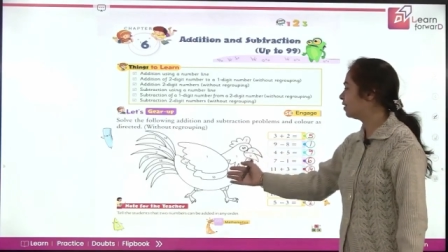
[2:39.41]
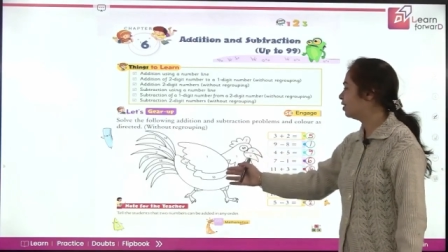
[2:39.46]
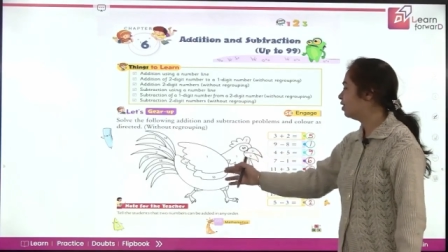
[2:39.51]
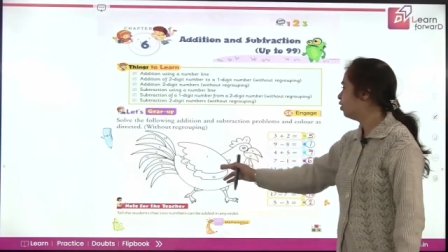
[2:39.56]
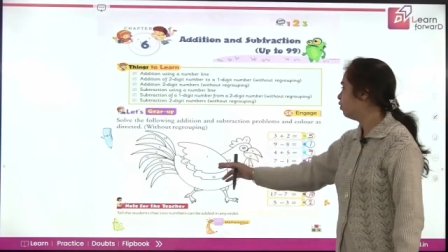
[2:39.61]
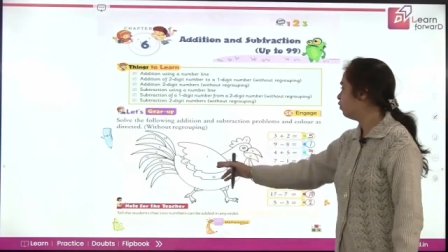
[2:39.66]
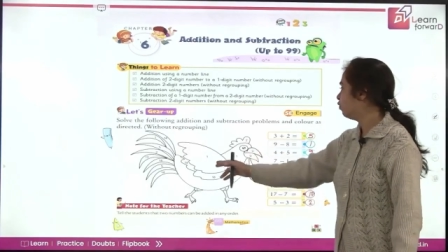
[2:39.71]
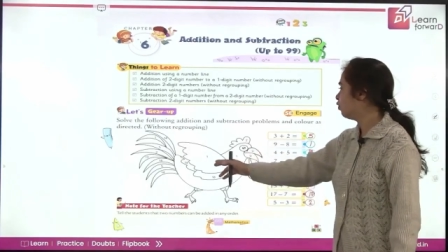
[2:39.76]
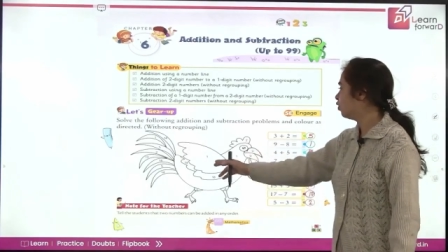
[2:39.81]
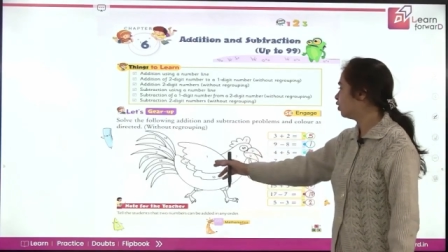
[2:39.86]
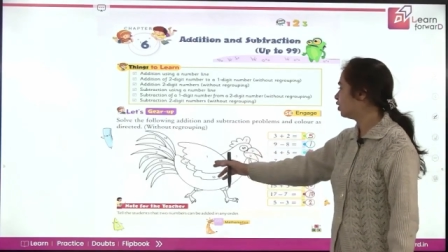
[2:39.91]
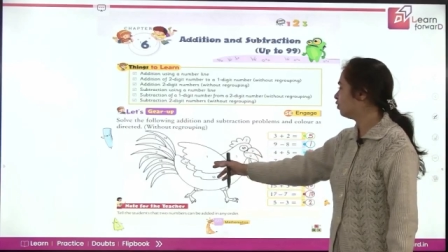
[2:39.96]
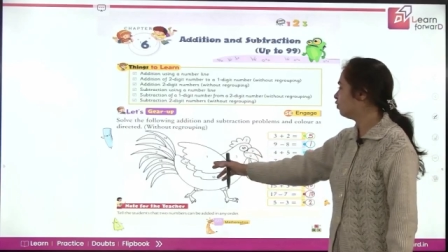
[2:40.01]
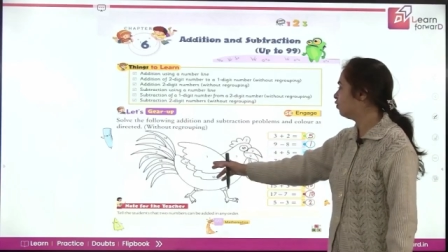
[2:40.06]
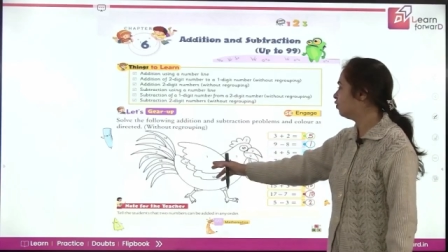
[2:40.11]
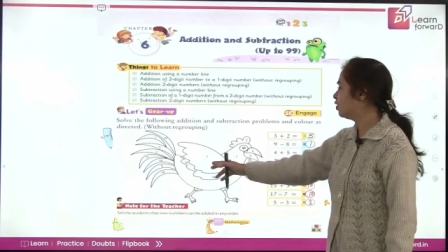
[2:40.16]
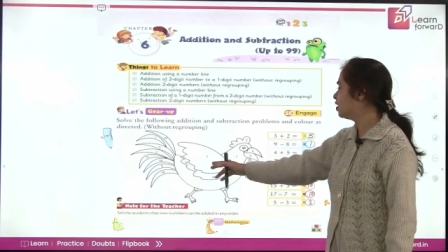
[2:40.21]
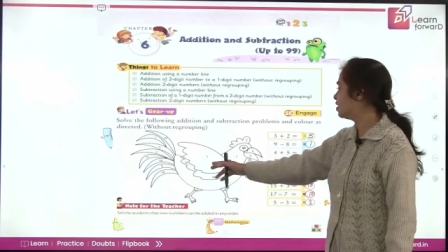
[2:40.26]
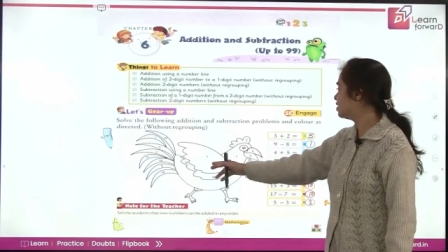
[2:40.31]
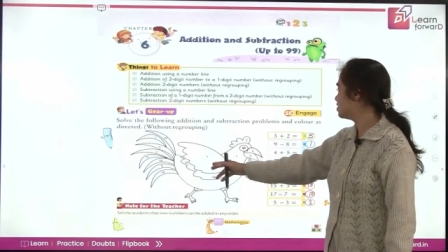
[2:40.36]
For the
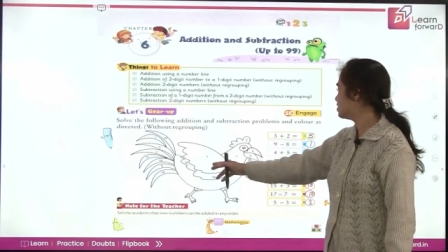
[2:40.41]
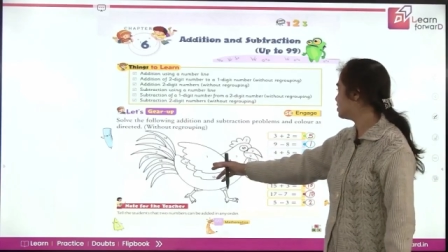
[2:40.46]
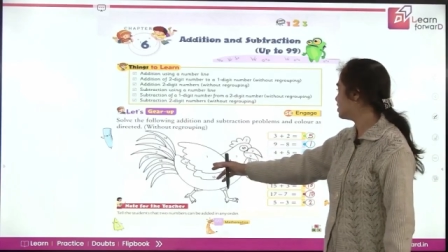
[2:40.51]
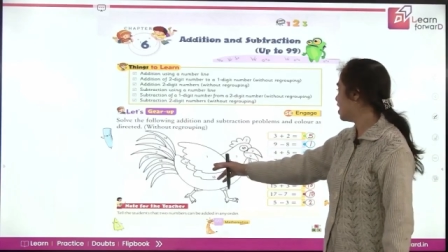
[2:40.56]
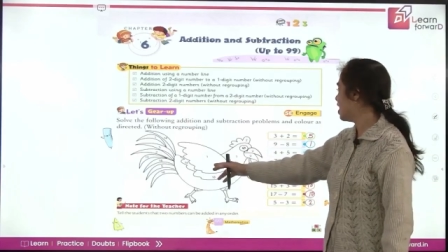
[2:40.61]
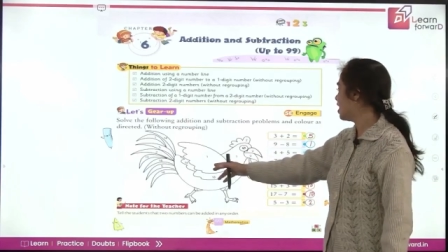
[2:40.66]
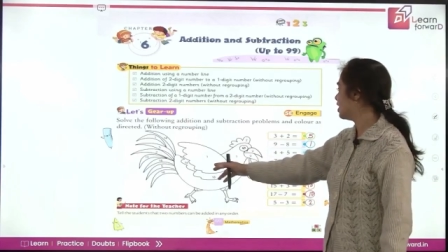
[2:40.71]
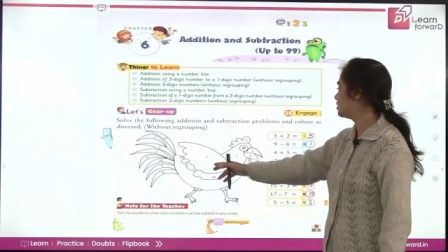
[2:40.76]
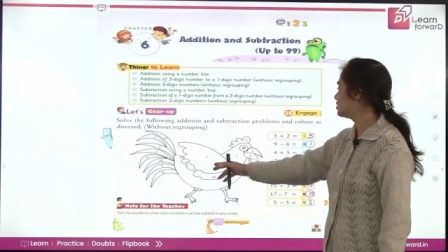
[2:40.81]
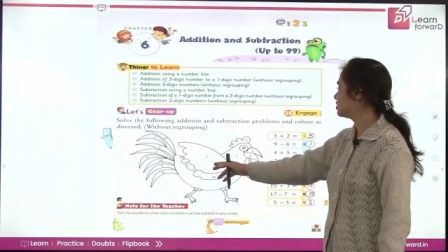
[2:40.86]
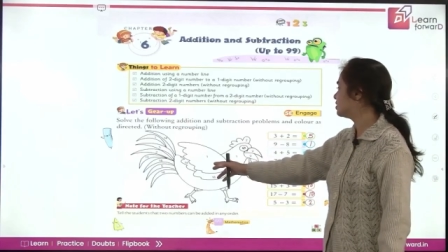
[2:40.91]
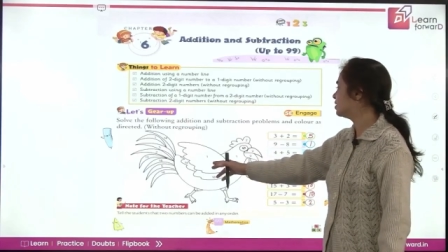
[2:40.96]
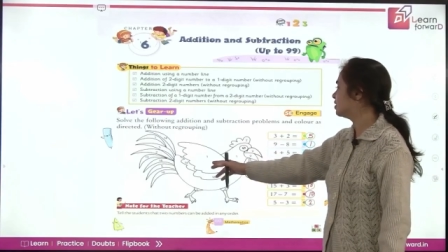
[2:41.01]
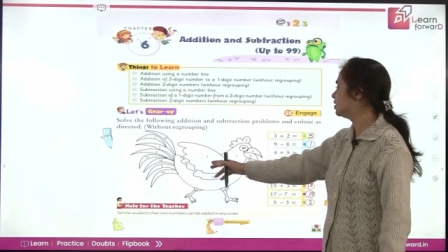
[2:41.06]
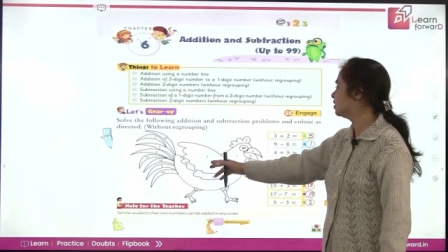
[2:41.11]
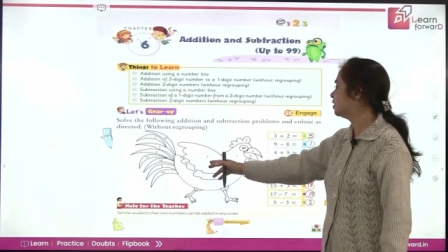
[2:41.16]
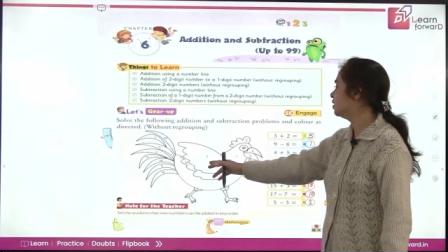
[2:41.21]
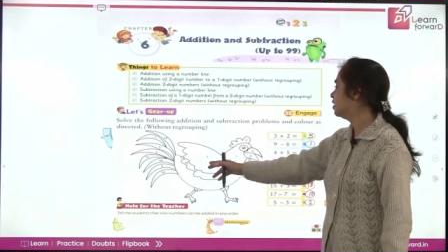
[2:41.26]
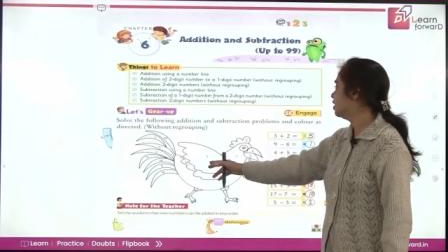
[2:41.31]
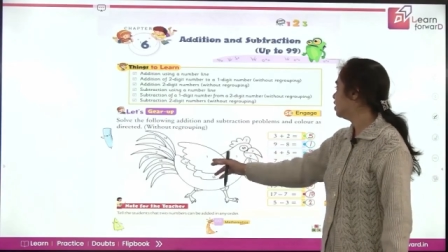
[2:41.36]
first answer,
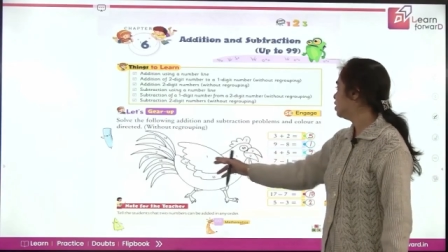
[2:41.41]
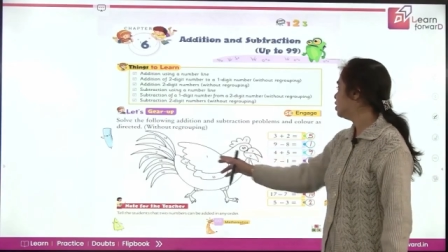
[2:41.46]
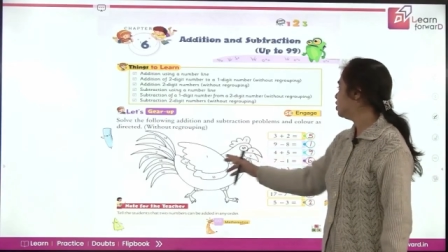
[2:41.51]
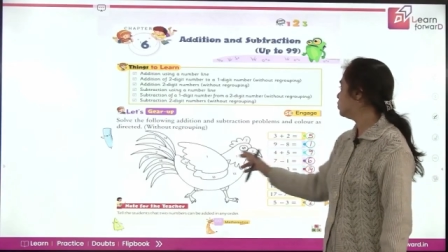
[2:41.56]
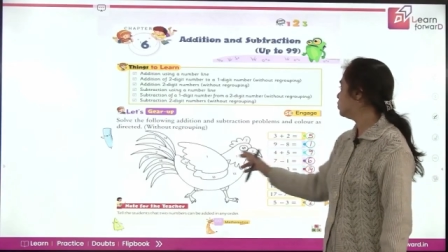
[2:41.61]
you